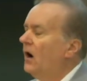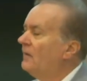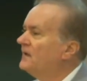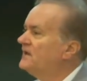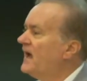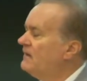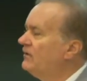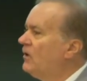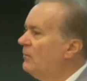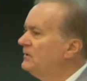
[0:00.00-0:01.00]
On the day
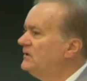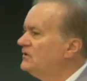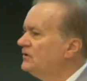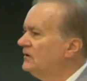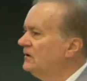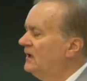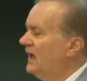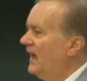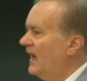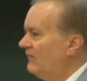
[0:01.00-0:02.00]
of the competition,
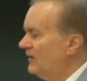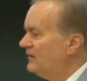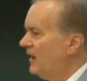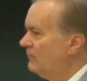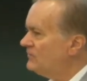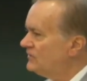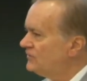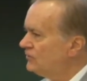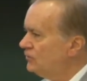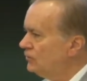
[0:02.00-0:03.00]
Evelyn comes
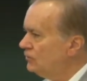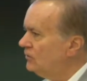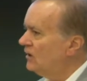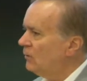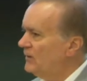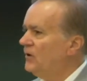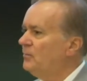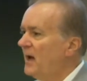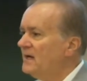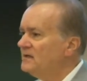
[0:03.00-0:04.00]
to school with
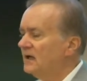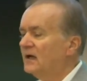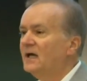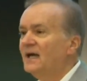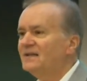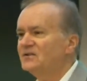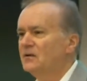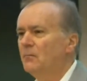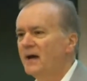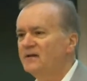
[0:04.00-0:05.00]
her painting. It's
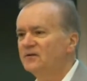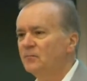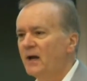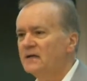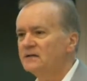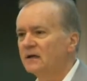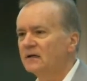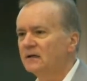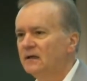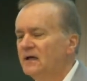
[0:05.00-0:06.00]
an amazing
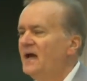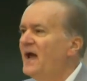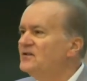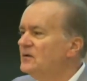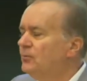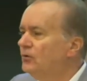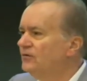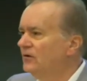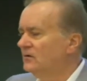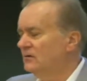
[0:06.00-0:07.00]
painting, and she
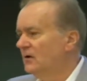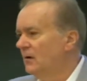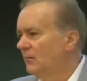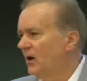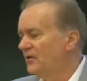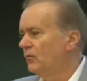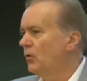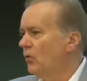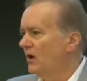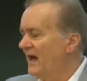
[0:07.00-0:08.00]
puts it by the
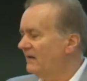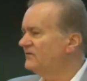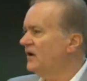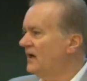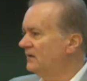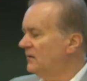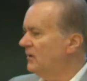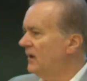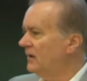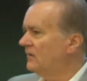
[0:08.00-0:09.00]
wall outside in the
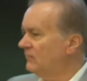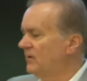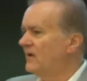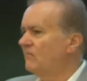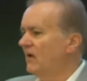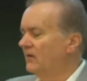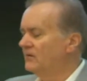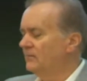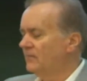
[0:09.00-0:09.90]
playground.